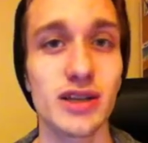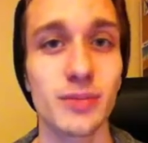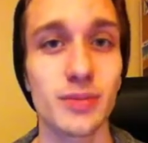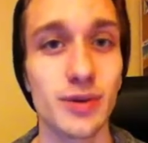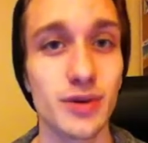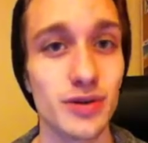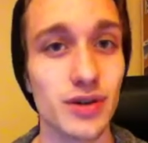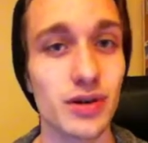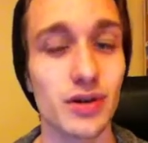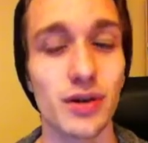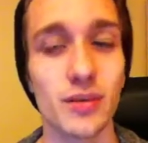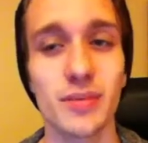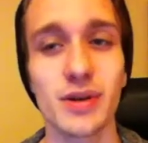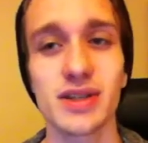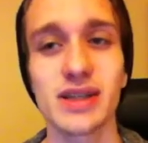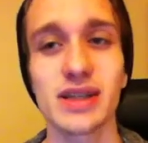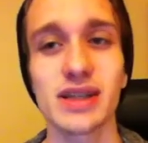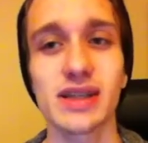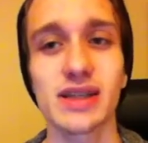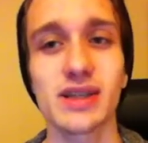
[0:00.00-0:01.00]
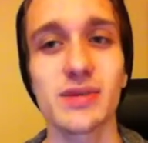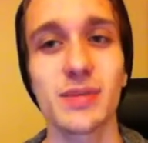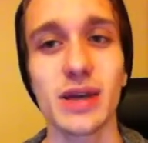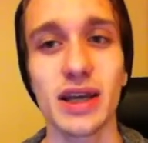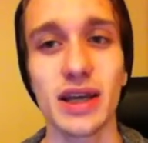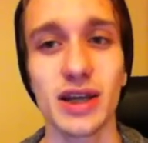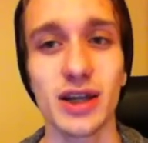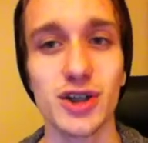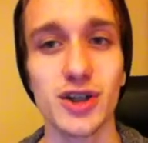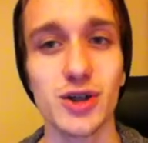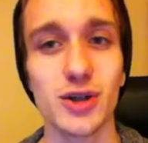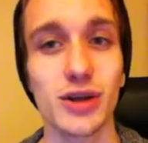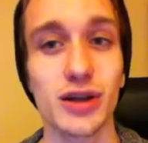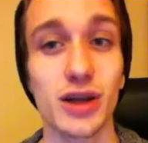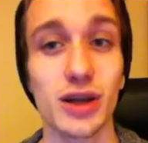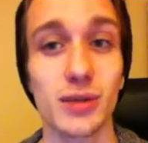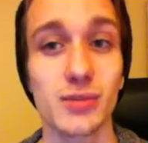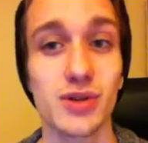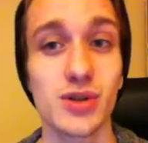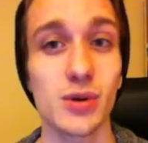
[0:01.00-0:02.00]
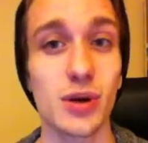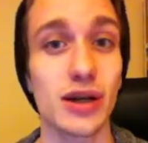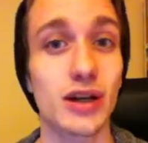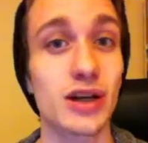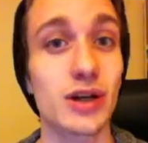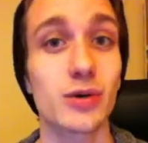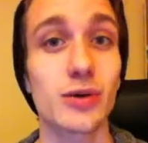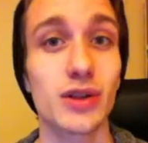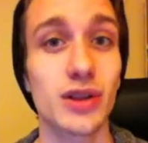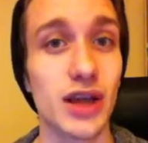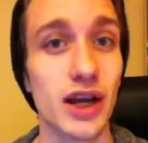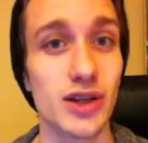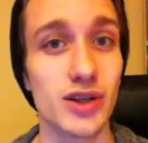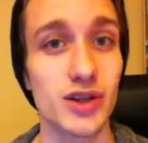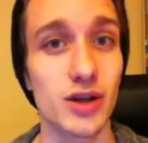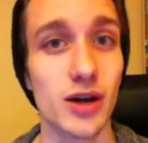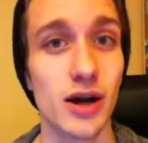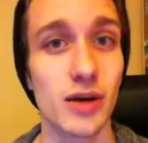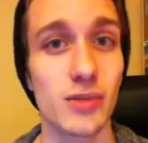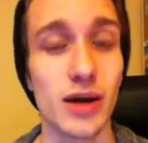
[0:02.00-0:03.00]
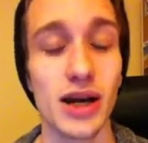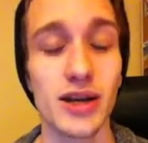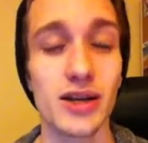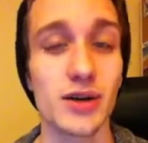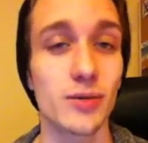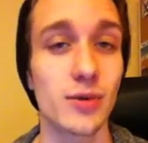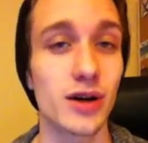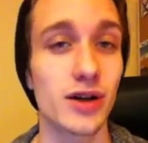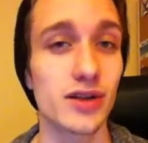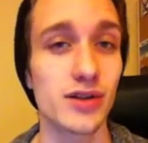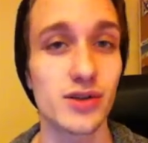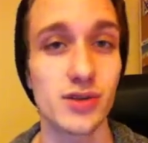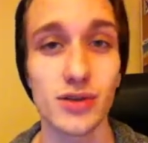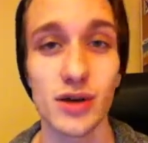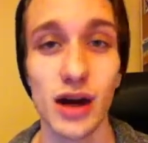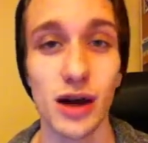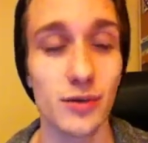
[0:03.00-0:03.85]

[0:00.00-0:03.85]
to build out a business to make extra income so I could quit that job. I didn't want to do,